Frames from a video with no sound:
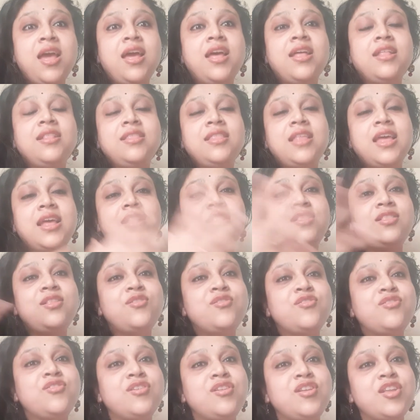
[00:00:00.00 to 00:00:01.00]
and then
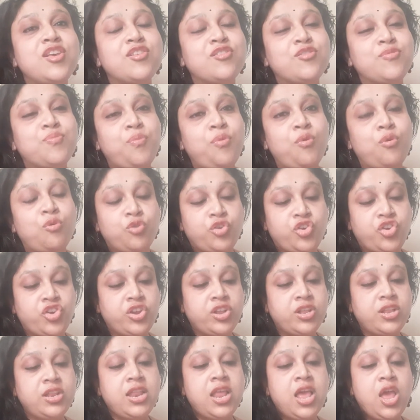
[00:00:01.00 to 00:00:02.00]
there is an
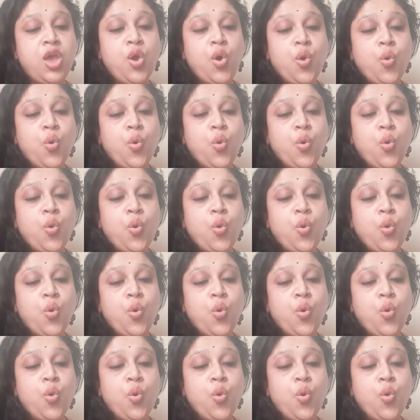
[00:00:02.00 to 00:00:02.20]
explosion,